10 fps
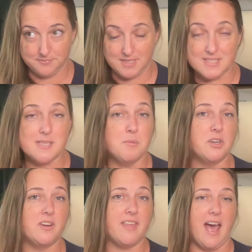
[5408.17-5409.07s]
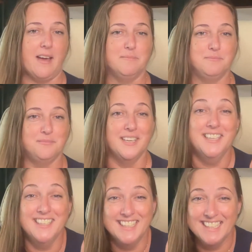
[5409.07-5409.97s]
Similar to that.
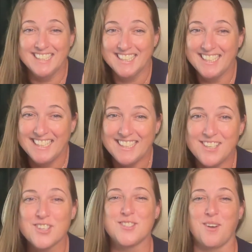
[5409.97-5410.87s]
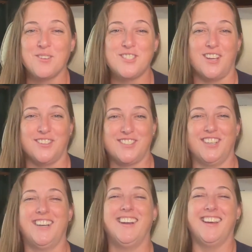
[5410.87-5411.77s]
You're so
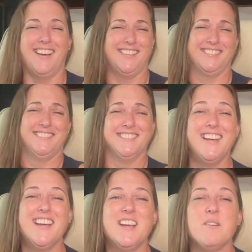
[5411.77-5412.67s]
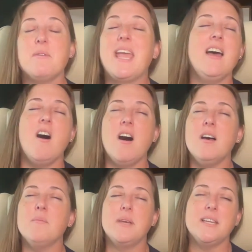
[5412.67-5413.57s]
sheltered. We can't
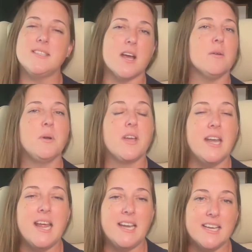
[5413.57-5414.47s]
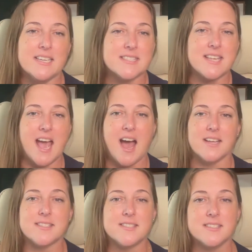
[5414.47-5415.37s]
all be terrible Canadians,
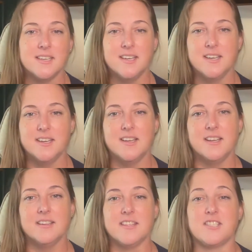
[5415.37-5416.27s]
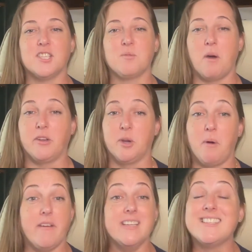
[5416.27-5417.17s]
Cass. Does it swaddle your
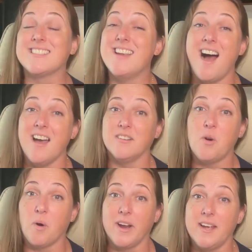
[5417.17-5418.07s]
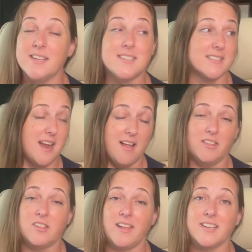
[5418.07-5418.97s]
It does not, Corey. It does not
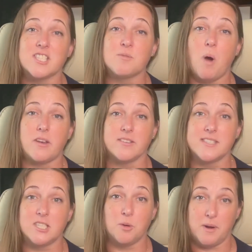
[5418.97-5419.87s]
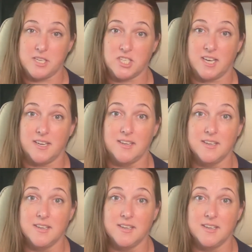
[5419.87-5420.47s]
look like a swaddle situation.